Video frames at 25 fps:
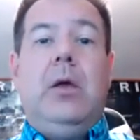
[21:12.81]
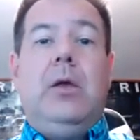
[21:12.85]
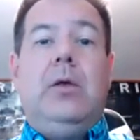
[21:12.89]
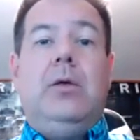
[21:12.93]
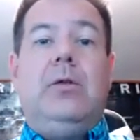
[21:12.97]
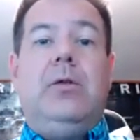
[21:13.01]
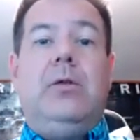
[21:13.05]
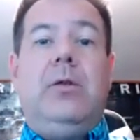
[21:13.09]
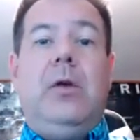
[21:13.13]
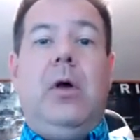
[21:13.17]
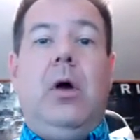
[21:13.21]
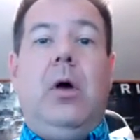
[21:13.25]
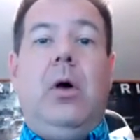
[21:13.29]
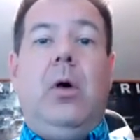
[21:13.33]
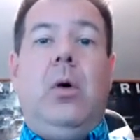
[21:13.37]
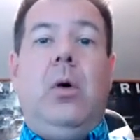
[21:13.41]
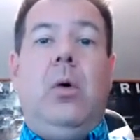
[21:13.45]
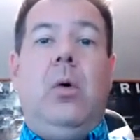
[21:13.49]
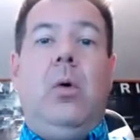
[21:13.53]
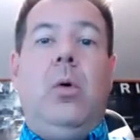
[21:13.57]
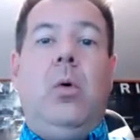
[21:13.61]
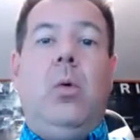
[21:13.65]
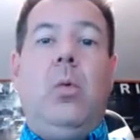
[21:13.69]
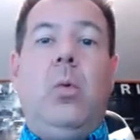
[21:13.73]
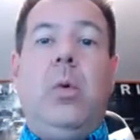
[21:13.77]

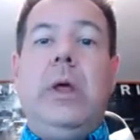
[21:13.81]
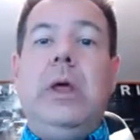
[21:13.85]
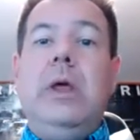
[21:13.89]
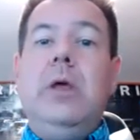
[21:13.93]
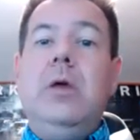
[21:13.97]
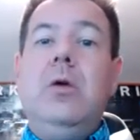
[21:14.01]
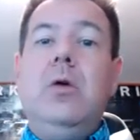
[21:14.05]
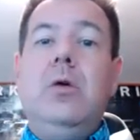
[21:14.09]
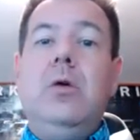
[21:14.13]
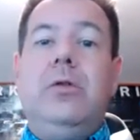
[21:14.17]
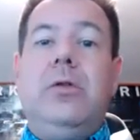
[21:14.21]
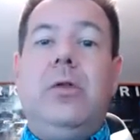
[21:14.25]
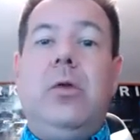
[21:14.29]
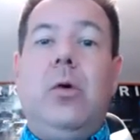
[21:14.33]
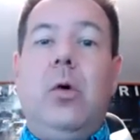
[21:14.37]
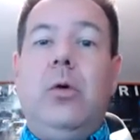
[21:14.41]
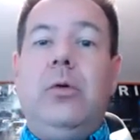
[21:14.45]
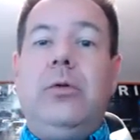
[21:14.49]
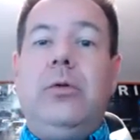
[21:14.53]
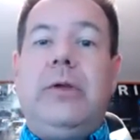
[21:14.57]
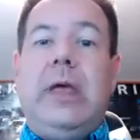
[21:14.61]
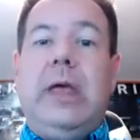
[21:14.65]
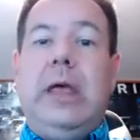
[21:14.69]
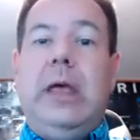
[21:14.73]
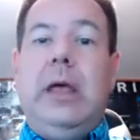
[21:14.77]
So we use
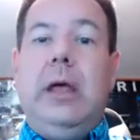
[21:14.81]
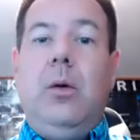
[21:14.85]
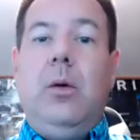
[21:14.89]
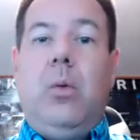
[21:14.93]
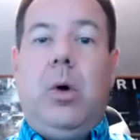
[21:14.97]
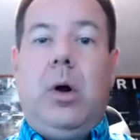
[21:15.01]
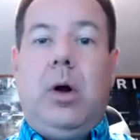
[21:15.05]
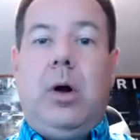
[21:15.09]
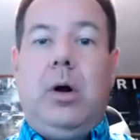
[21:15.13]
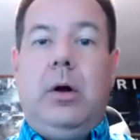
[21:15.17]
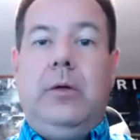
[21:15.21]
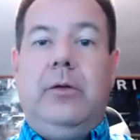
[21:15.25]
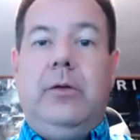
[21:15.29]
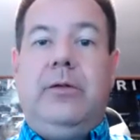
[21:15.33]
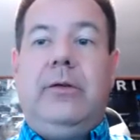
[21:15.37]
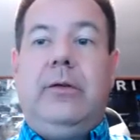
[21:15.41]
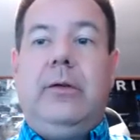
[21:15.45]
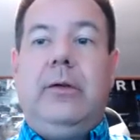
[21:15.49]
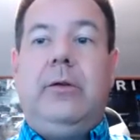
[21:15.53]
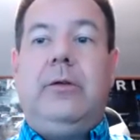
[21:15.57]
those keywords.